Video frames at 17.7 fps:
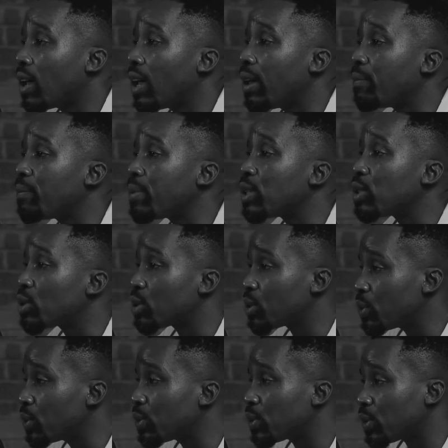and be
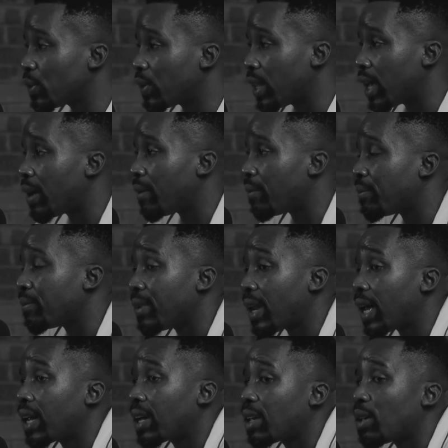true to them,
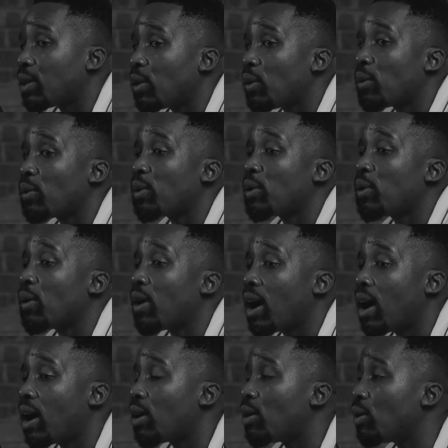like your
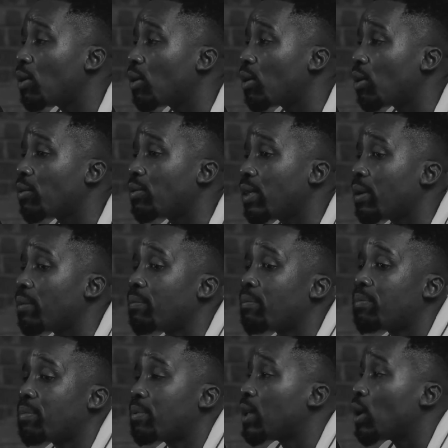outlook of them,
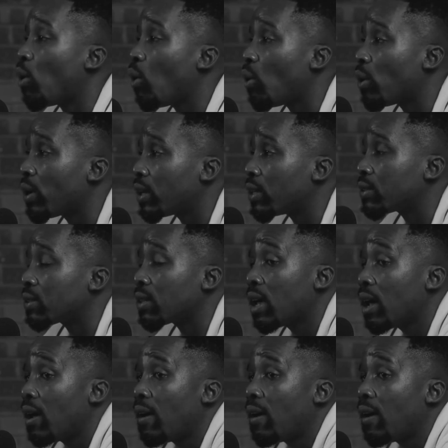be honest.